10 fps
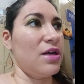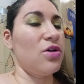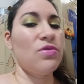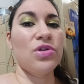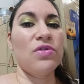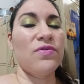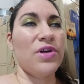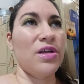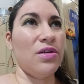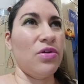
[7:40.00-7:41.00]
I'm still very
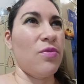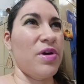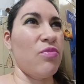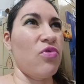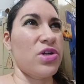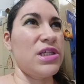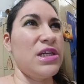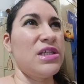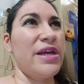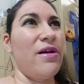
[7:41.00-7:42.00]
new in putting myself
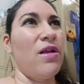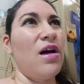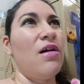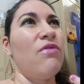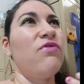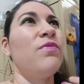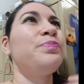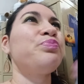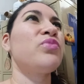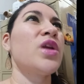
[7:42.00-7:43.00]
out there
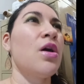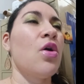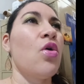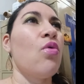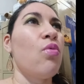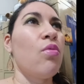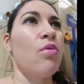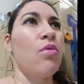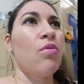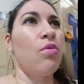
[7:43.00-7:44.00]
and selling
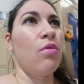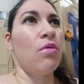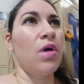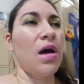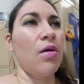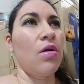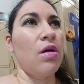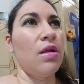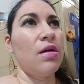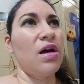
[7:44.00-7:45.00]
my pieces
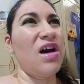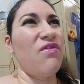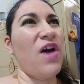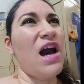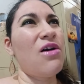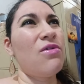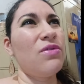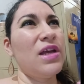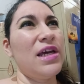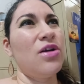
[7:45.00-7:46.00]
and just
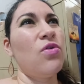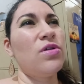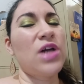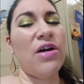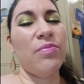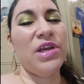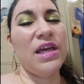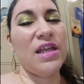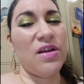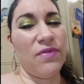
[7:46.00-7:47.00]
build audience. My audience,
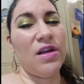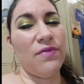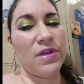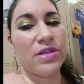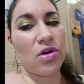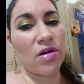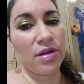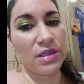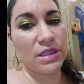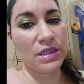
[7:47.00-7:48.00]
I still consider it
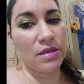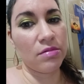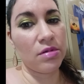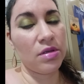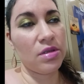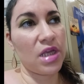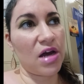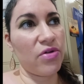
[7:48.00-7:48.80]
very, very small, right?